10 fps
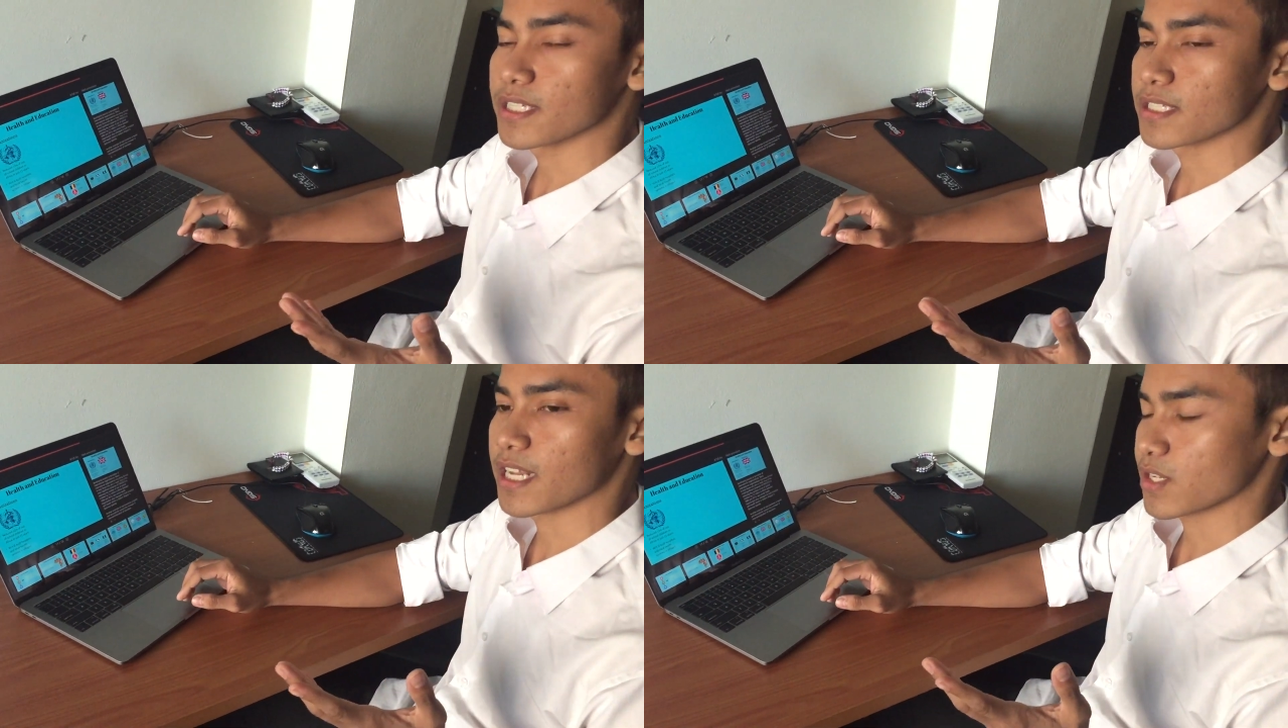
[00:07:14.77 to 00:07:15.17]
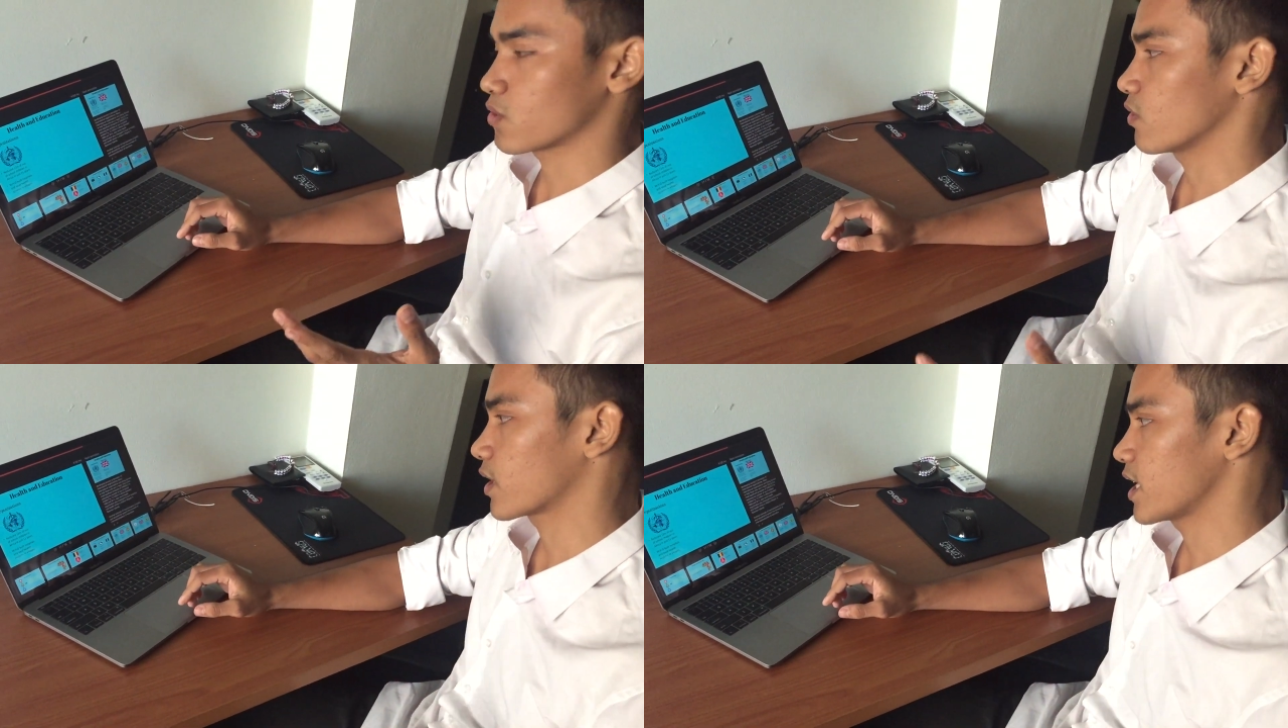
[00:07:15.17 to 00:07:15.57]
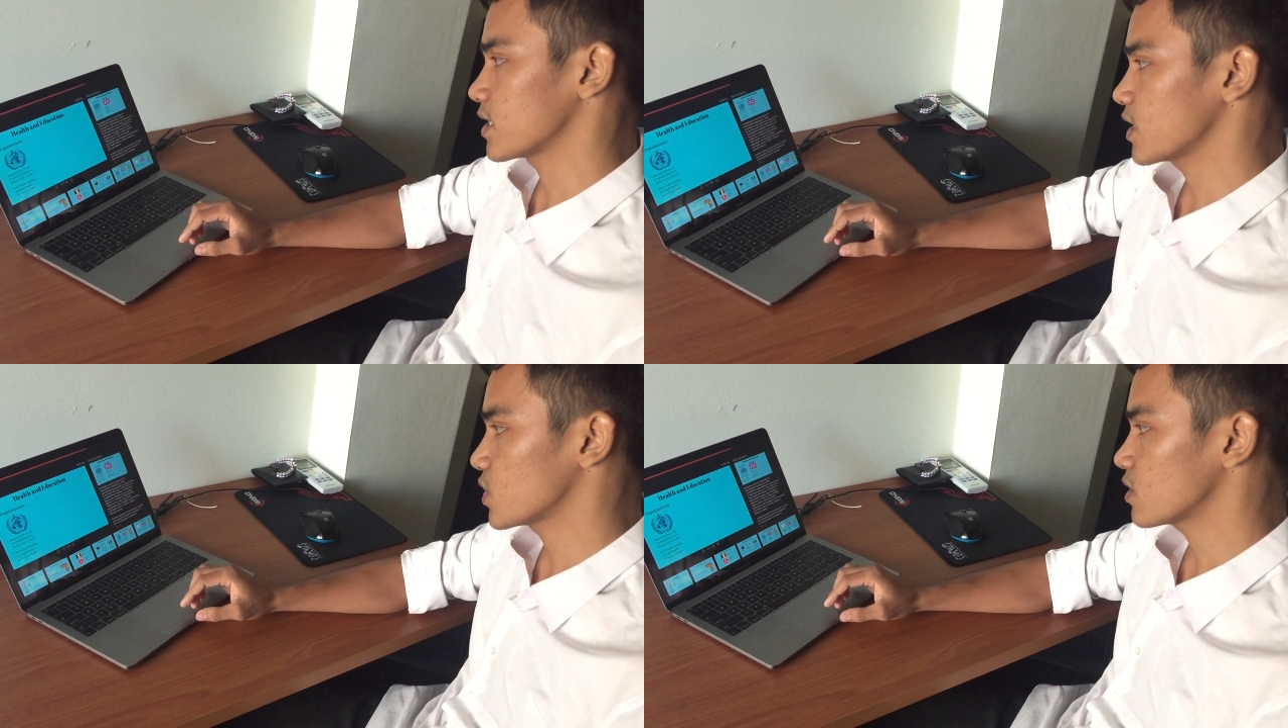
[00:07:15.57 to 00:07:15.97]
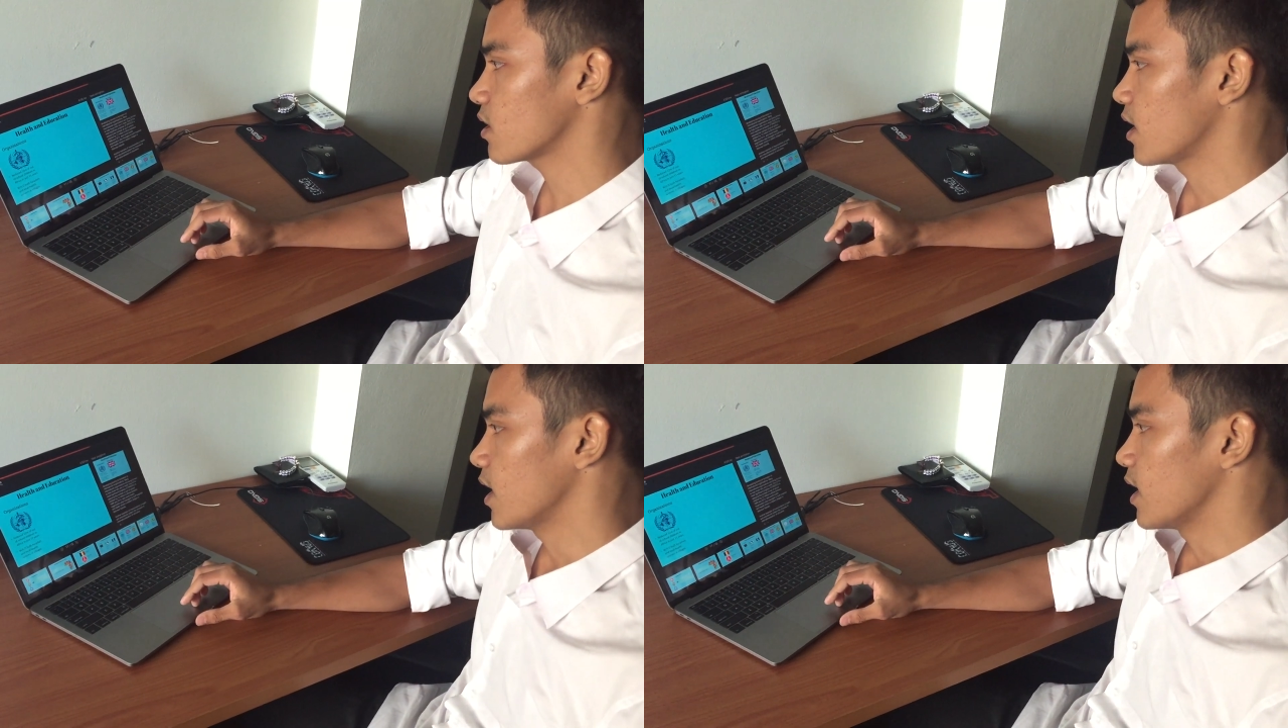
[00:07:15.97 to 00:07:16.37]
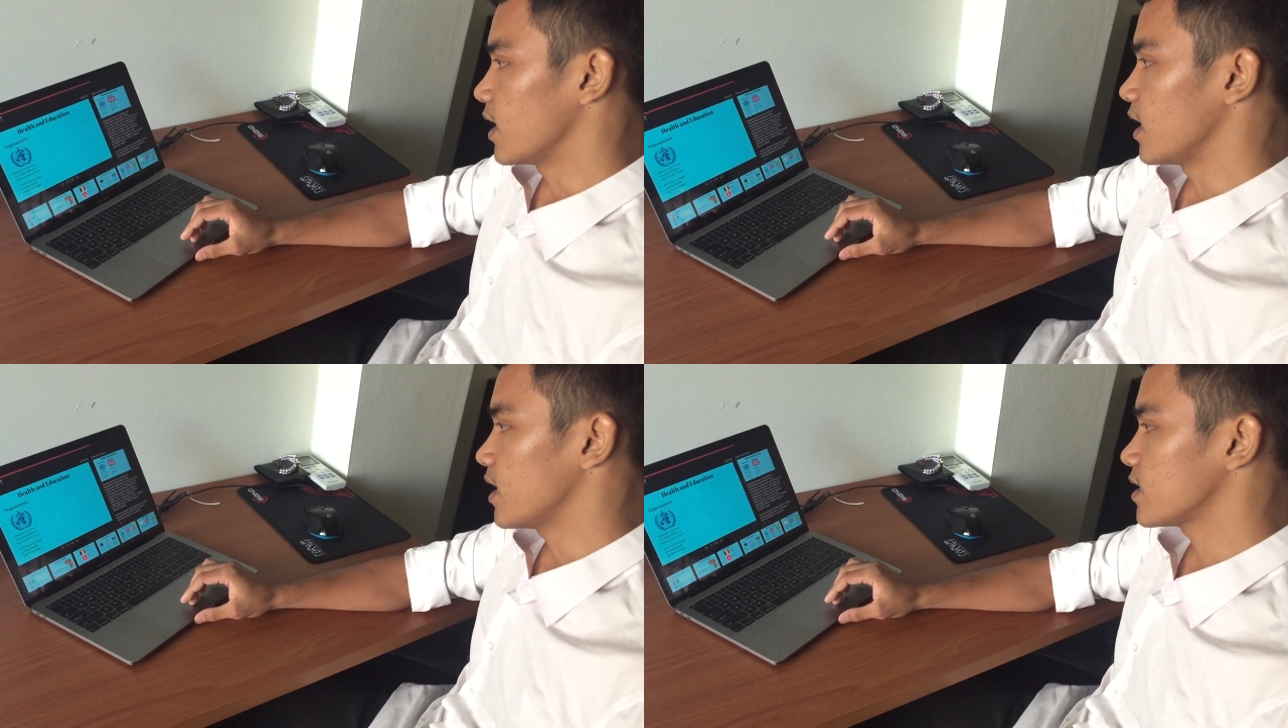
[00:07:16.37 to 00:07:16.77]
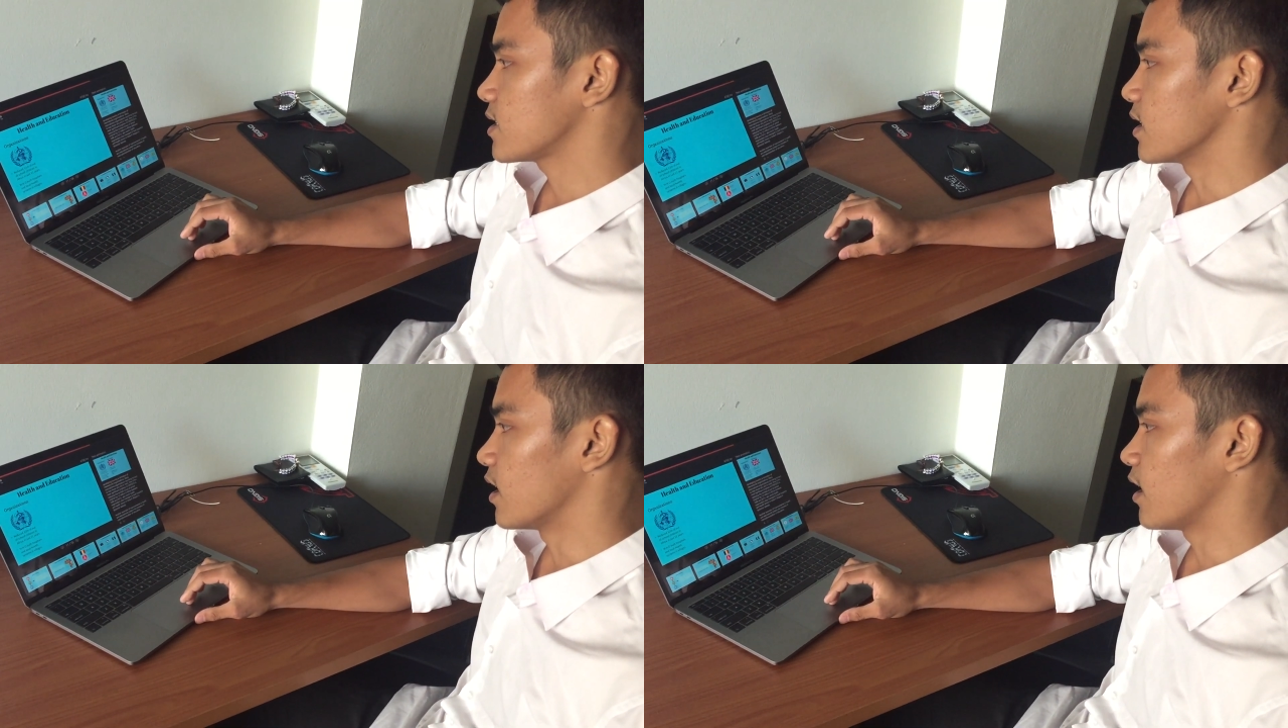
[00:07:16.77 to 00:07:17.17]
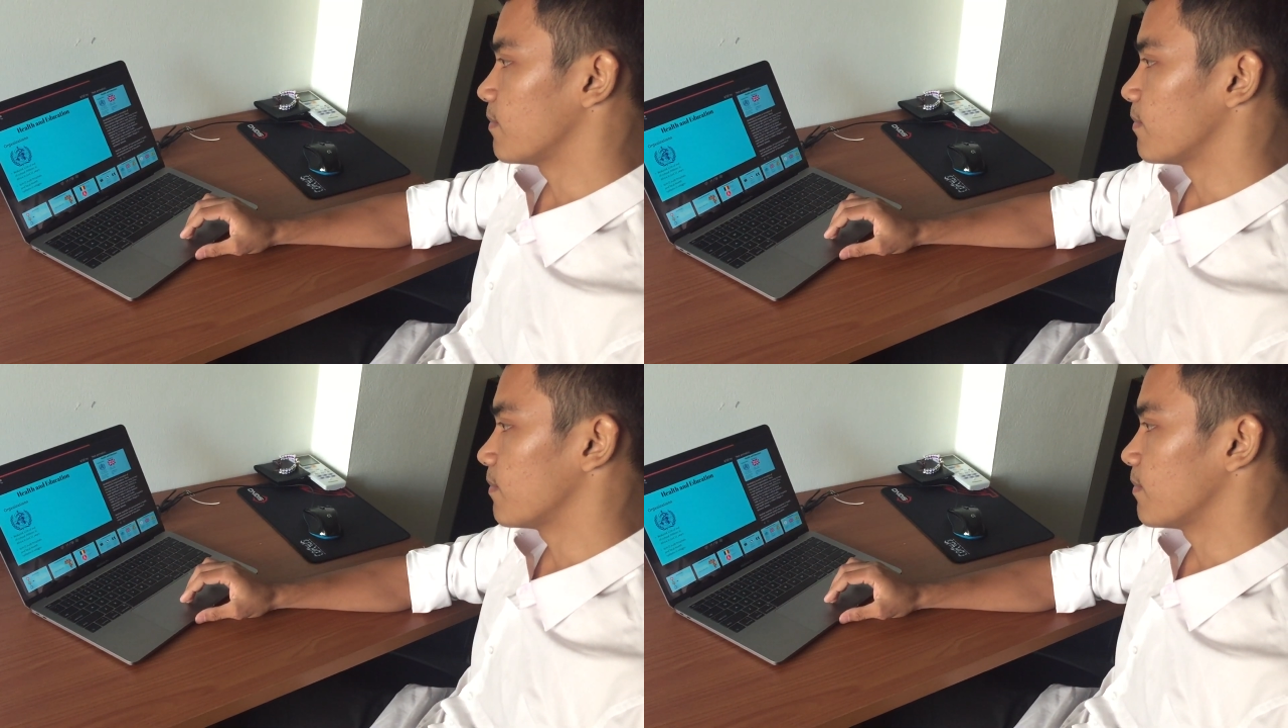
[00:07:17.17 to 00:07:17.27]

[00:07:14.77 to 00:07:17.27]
International Organization is